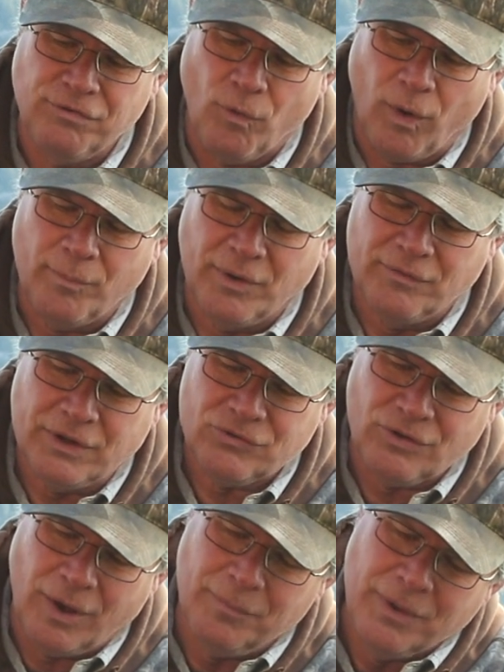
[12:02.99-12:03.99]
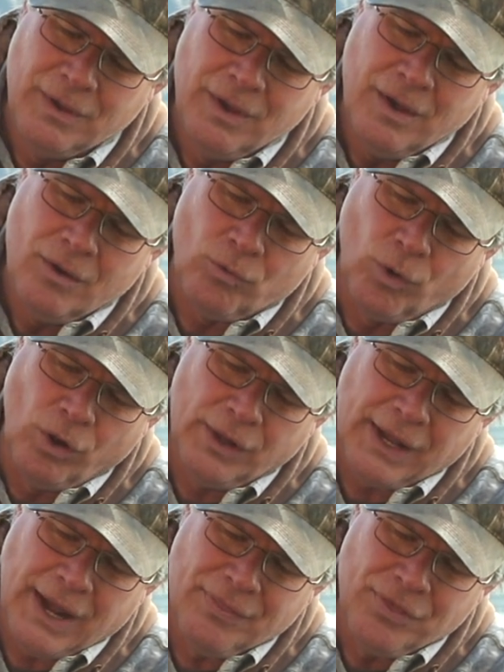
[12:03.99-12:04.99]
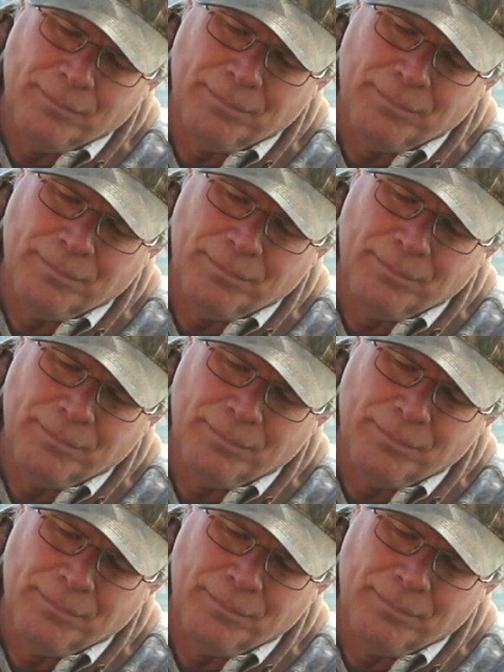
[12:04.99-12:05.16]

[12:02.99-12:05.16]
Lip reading: form of it. So I'm rolling out the